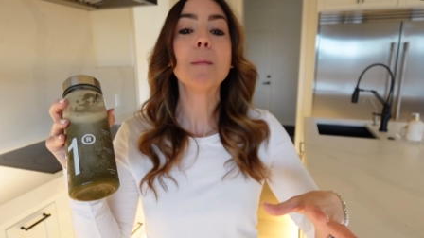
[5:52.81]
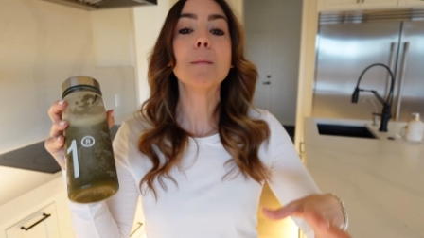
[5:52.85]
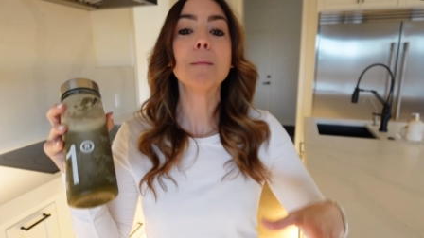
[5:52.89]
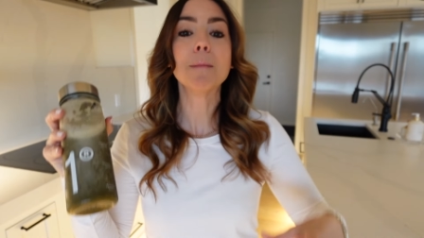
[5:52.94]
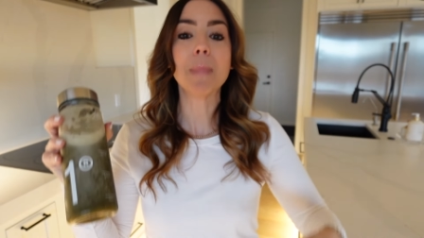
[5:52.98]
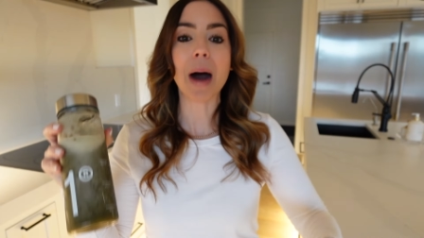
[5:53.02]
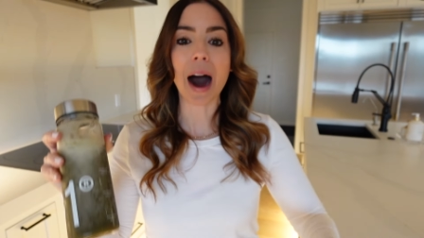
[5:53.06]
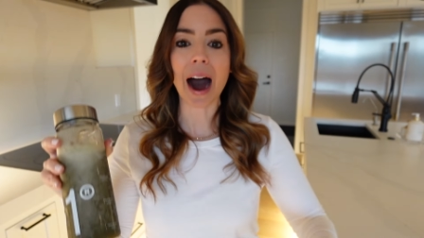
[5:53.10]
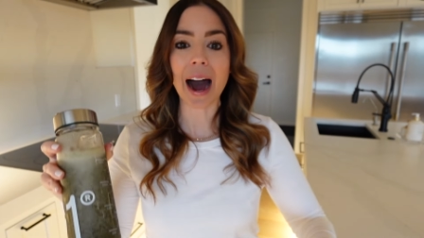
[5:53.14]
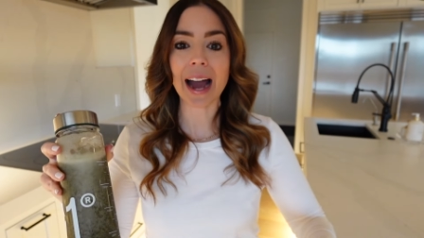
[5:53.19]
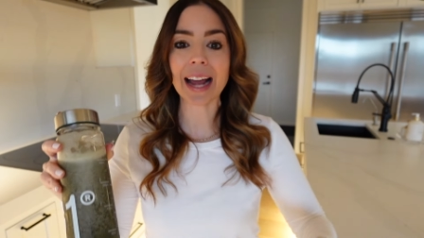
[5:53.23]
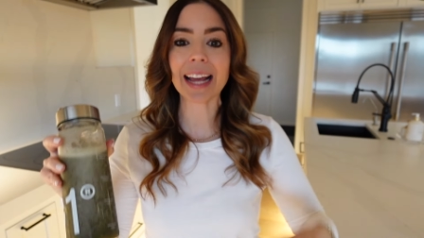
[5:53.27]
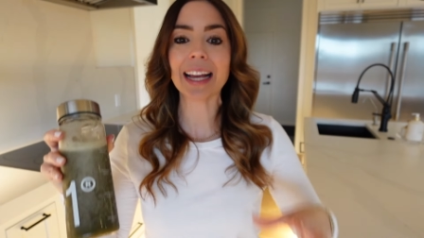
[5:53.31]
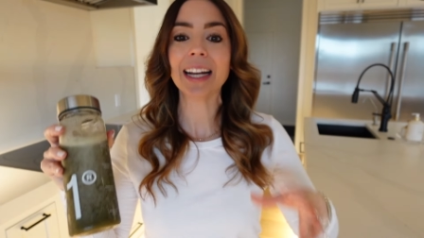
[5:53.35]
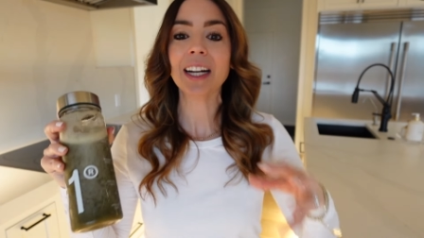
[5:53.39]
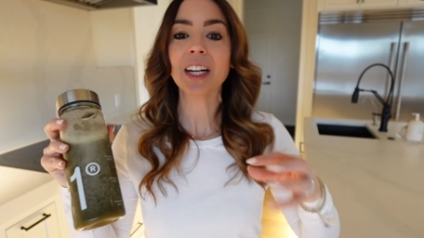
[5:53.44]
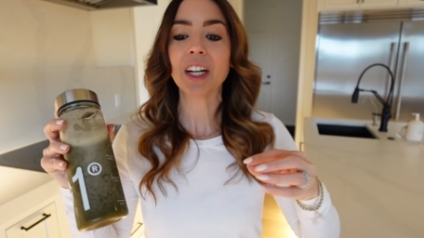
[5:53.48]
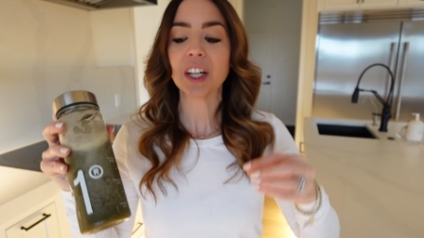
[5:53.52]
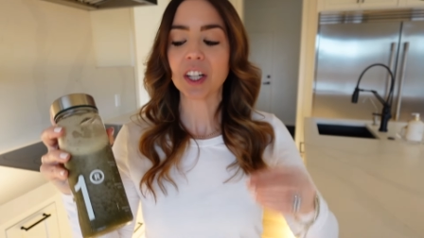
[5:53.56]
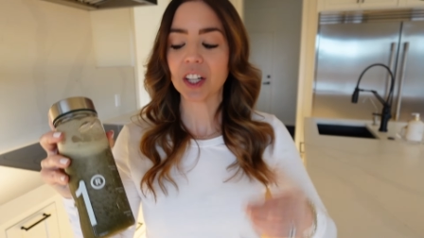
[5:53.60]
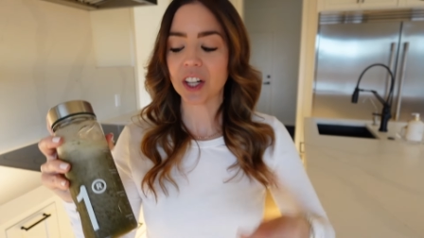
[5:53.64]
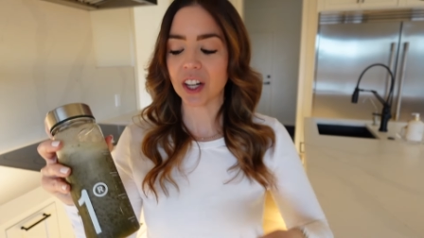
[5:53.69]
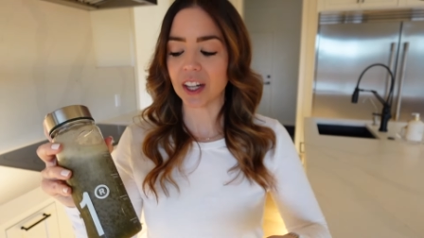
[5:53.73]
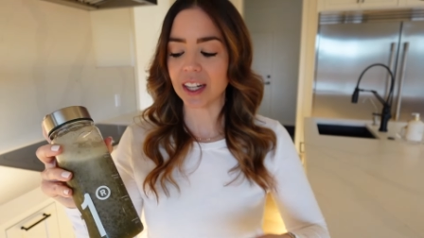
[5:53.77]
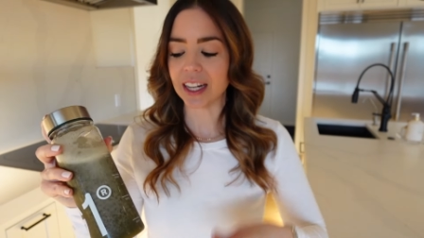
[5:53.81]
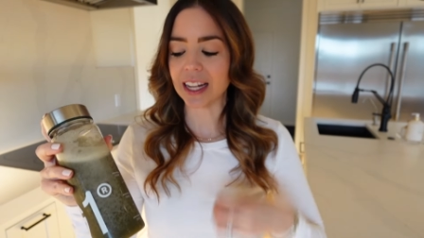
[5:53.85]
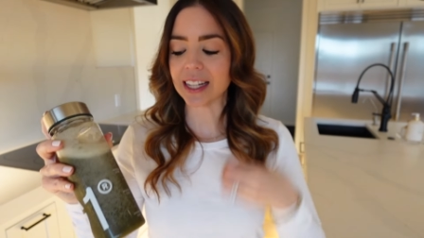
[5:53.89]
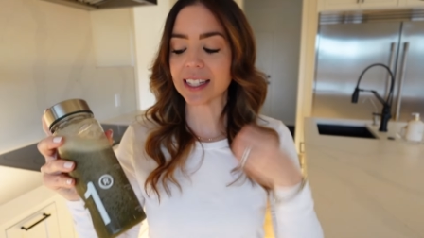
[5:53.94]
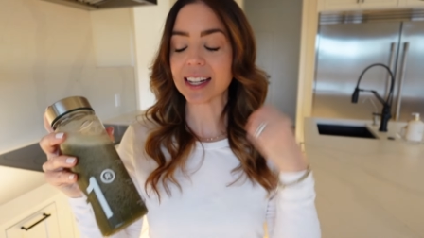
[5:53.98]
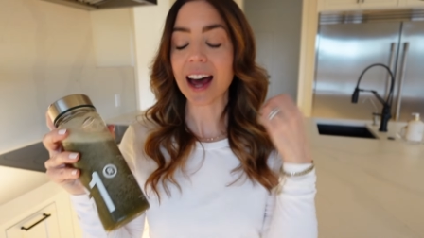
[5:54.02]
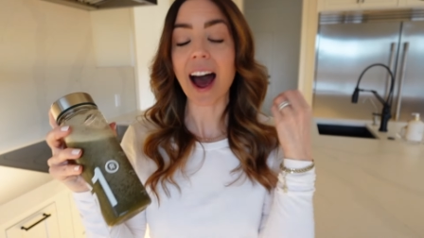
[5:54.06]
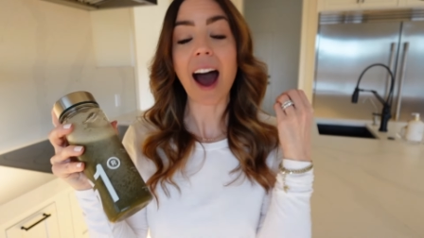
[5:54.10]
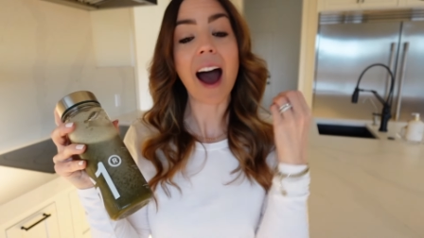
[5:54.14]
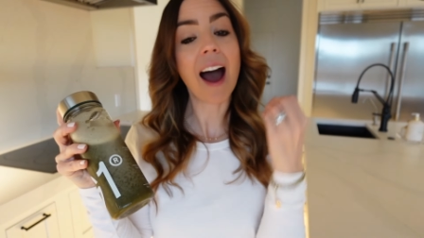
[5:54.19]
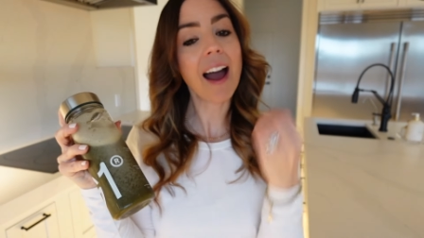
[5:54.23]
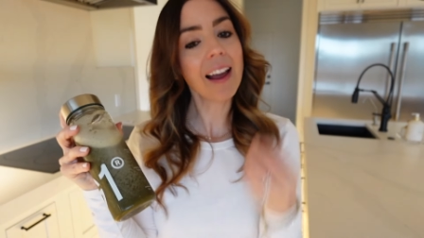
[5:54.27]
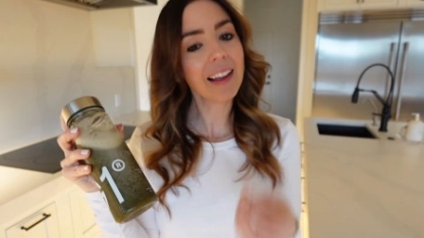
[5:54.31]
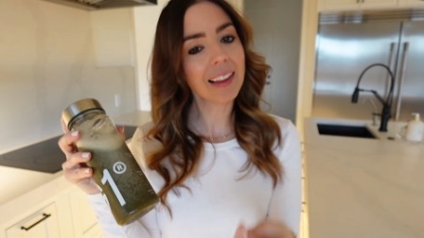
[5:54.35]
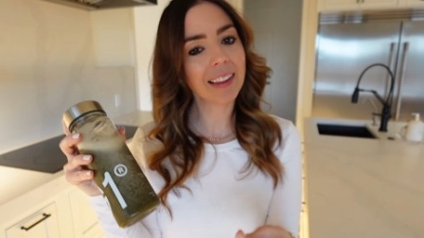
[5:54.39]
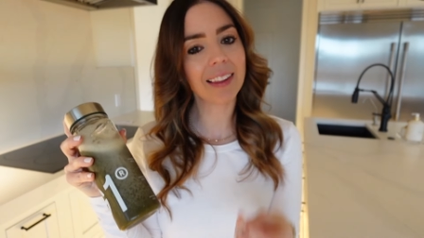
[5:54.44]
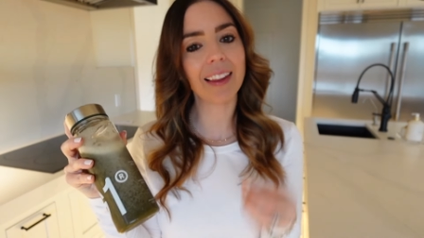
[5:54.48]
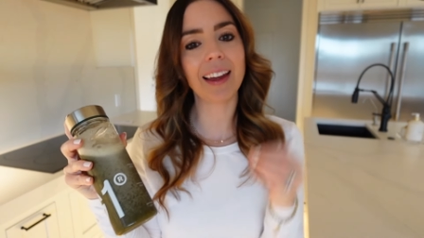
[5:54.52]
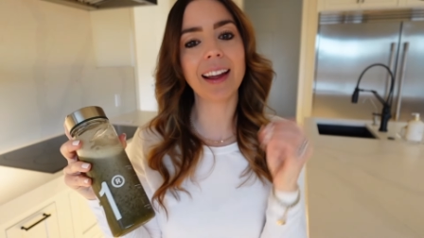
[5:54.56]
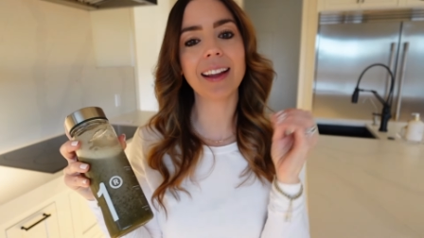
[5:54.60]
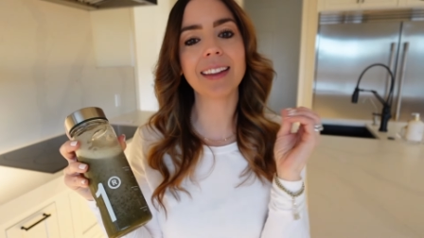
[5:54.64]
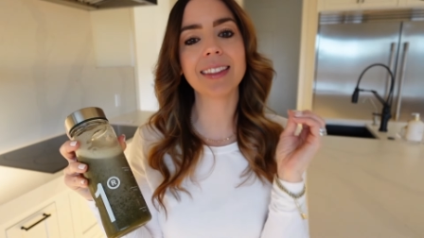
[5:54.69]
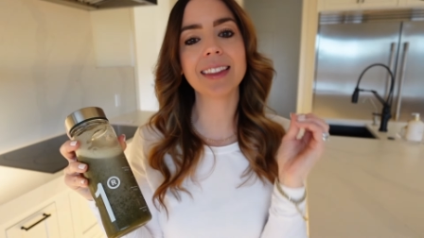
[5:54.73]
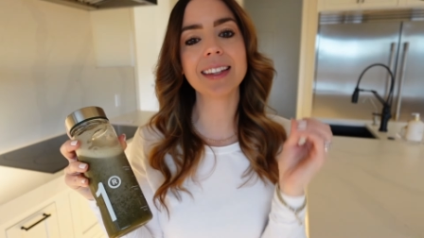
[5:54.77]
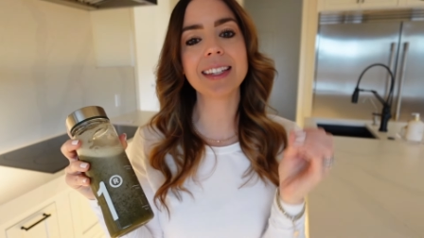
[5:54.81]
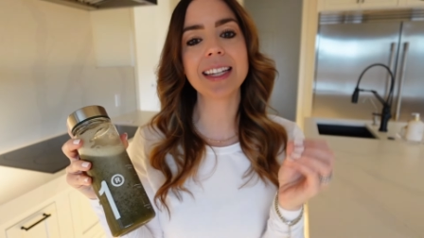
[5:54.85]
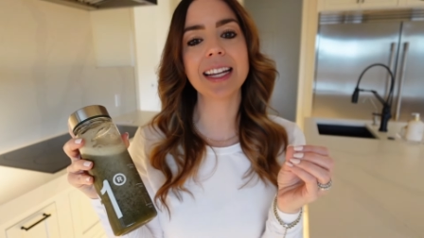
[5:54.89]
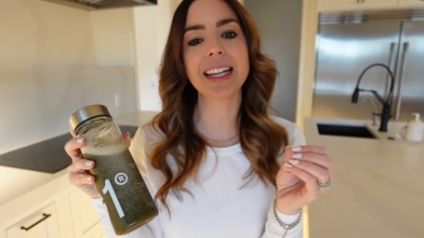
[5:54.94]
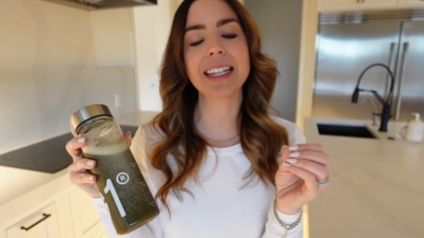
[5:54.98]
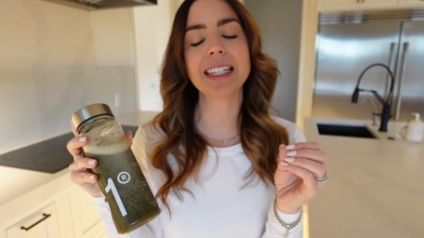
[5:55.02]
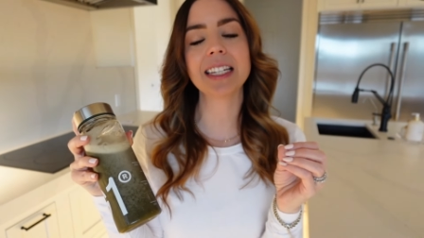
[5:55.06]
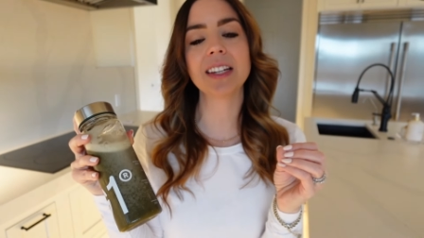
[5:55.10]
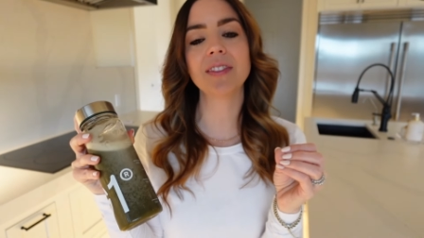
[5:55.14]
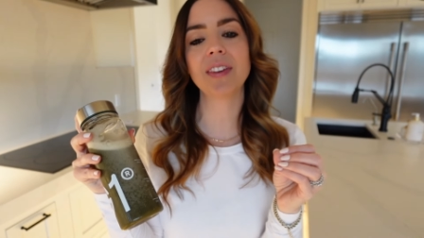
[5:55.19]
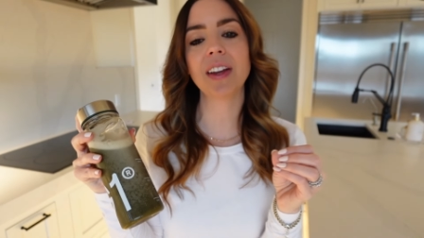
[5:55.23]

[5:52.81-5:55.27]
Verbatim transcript: my goodness. I like the taste